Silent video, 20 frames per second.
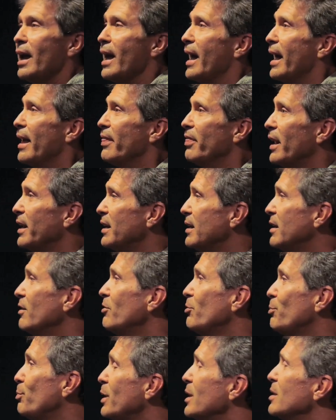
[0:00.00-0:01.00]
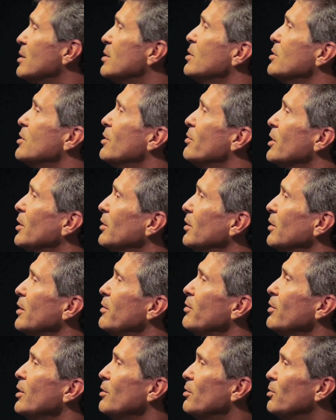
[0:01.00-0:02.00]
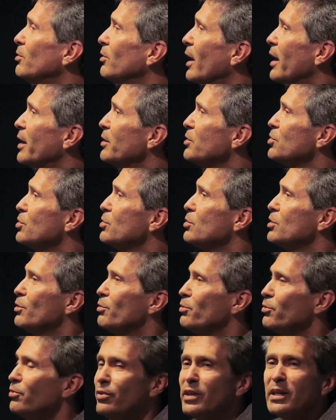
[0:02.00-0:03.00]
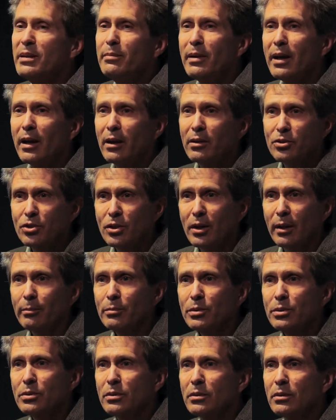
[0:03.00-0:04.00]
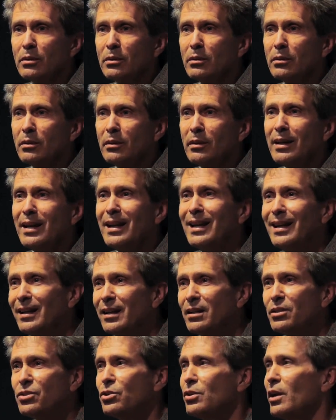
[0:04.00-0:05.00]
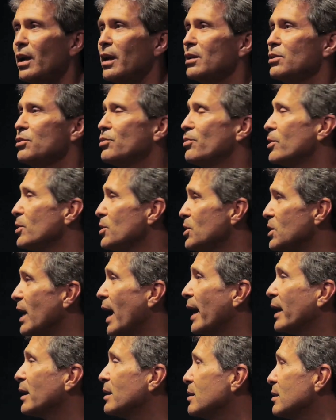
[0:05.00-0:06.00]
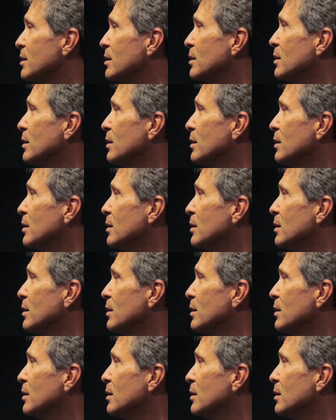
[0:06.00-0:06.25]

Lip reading: And they give pieces of the living flesh to female chimps in exchange for sex.